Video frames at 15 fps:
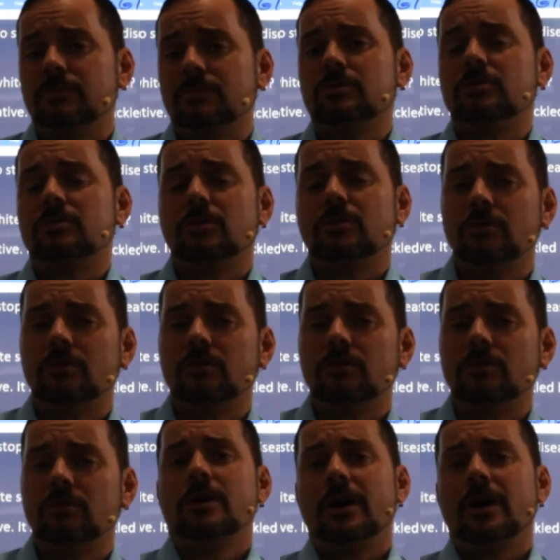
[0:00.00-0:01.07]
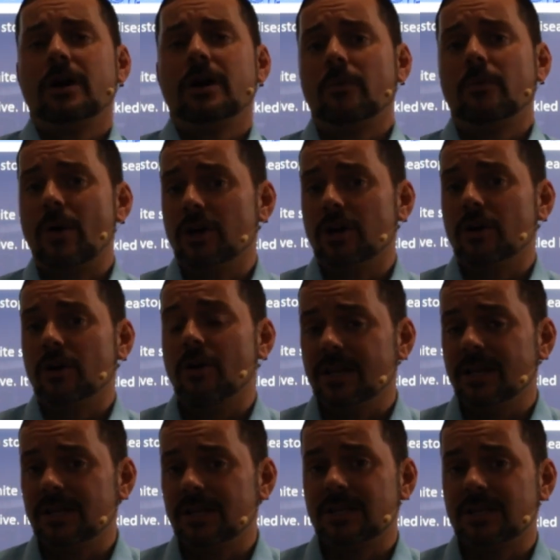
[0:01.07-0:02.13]
to write your ideas
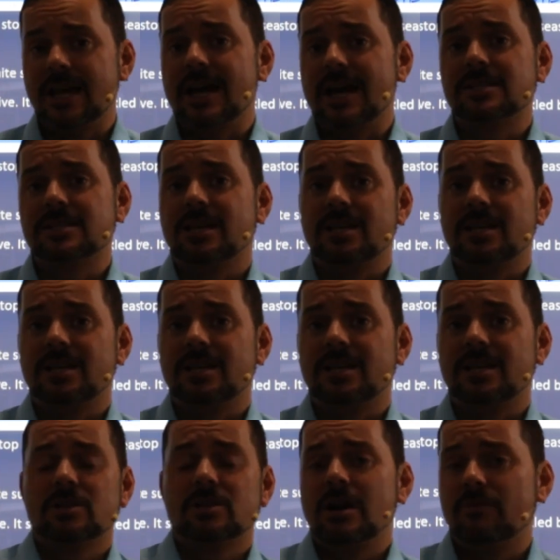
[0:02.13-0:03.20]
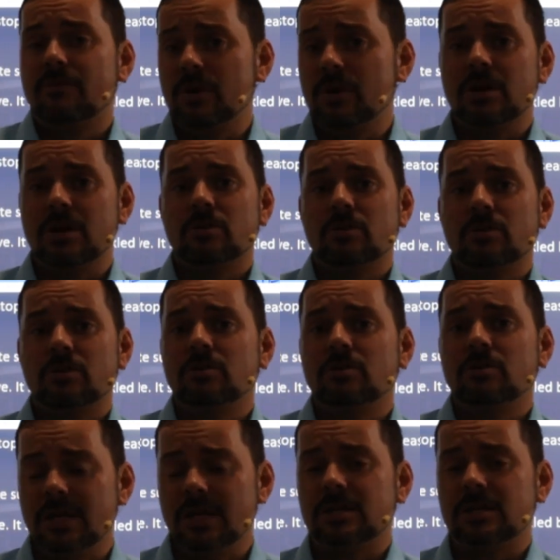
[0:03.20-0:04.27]
and essays because you have a week or 2
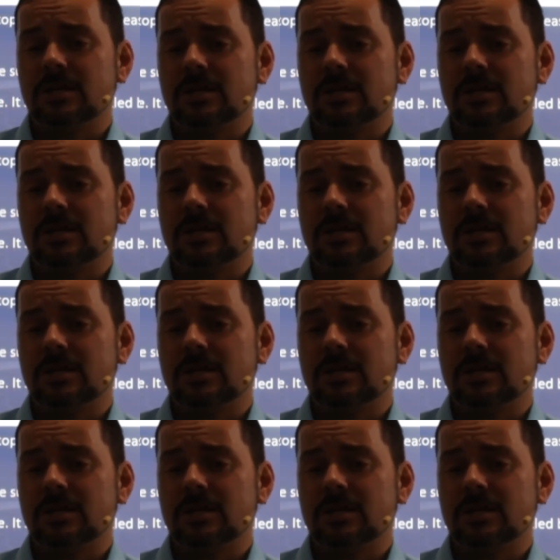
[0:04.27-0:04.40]
weeks